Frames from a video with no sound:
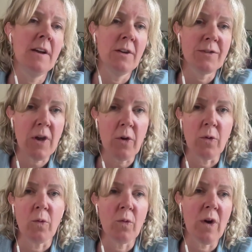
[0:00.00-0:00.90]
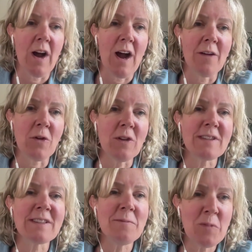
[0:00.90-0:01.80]
So I've
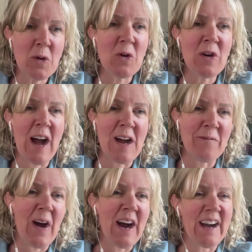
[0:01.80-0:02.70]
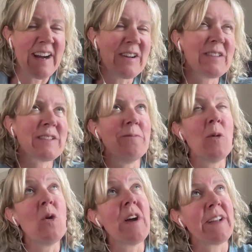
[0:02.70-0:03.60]
got some
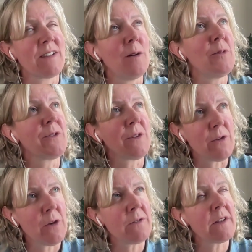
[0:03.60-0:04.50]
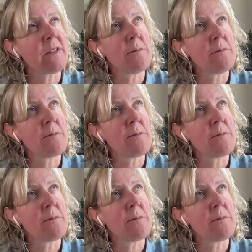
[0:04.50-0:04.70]
more examples of using the